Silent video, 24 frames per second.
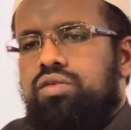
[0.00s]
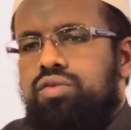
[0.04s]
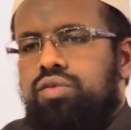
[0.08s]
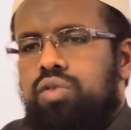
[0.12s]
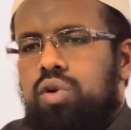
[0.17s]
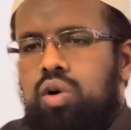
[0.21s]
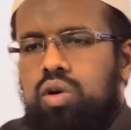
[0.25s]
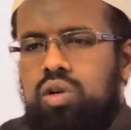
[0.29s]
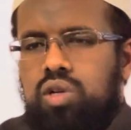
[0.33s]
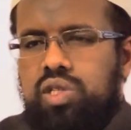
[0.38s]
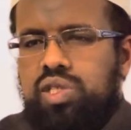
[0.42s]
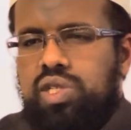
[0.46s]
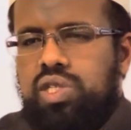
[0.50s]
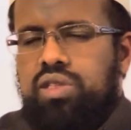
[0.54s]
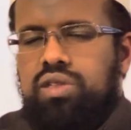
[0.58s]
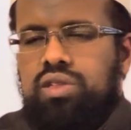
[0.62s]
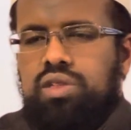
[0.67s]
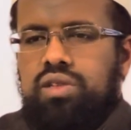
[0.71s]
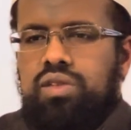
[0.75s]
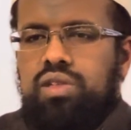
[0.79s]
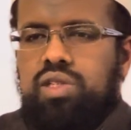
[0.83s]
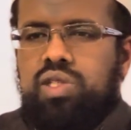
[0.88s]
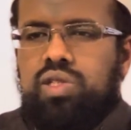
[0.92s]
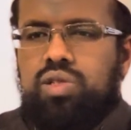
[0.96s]
falls
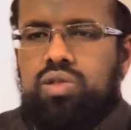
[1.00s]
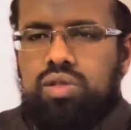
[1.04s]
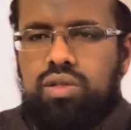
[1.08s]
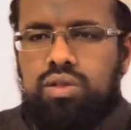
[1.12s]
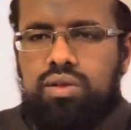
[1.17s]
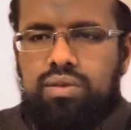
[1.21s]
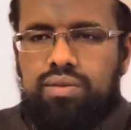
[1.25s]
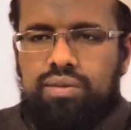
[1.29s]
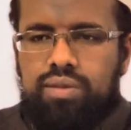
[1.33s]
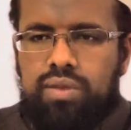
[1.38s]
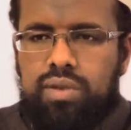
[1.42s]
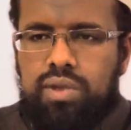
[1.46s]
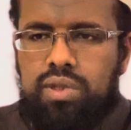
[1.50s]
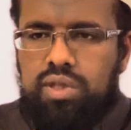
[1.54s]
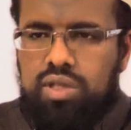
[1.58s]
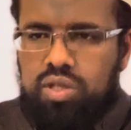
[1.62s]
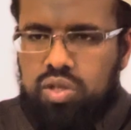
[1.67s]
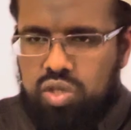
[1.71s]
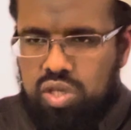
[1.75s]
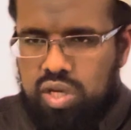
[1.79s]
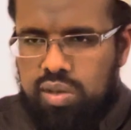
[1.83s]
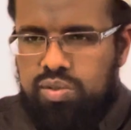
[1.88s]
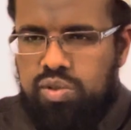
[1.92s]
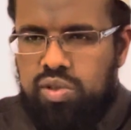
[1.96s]
into this, the
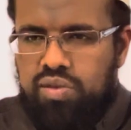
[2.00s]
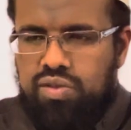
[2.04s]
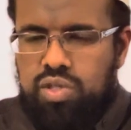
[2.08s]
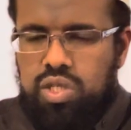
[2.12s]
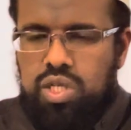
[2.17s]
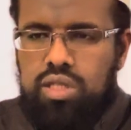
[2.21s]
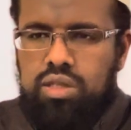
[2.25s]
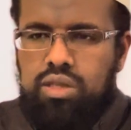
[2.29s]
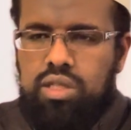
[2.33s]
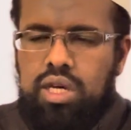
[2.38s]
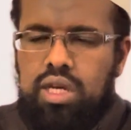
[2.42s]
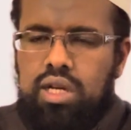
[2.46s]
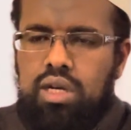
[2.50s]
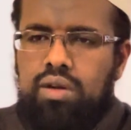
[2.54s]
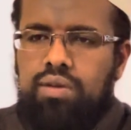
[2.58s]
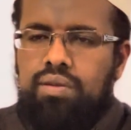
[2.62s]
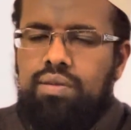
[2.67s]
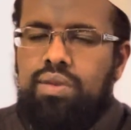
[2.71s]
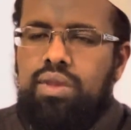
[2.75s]
traps of shaitan,